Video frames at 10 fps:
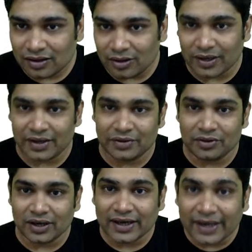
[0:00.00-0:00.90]
Okay, you
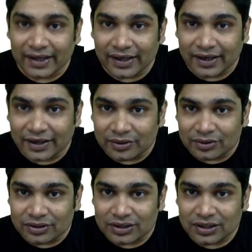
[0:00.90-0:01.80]
are getting
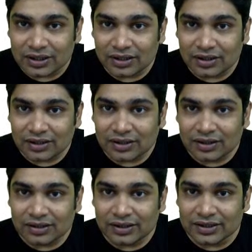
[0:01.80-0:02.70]
induced.
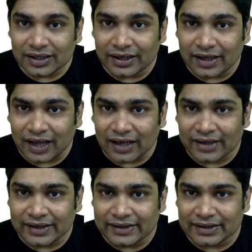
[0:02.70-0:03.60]
This entire
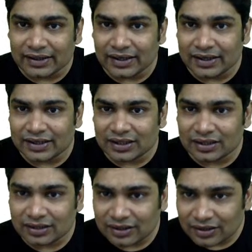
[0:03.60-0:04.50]
region is
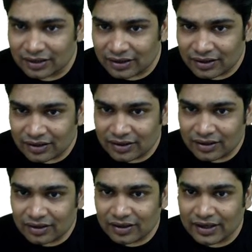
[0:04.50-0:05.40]

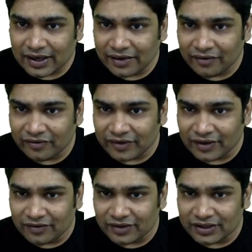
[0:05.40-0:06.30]
getting
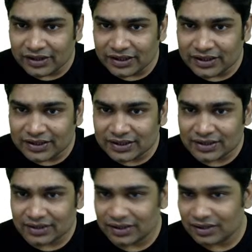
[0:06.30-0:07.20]
filled with these
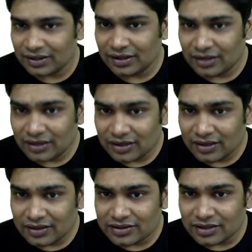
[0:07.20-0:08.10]

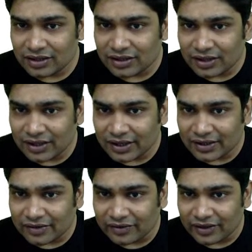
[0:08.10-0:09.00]
circular
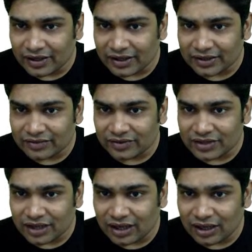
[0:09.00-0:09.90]
electric field lines, which
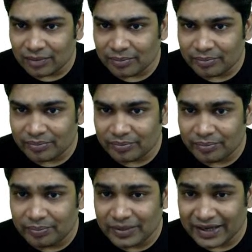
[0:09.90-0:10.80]
are
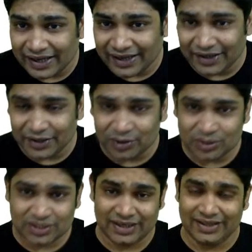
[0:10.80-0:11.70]
getting
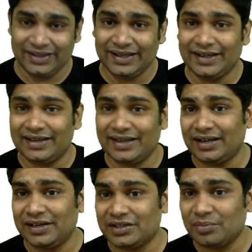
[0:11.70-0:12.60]
induced in the entire
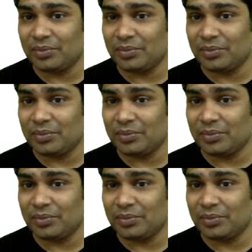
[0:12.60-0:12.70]
region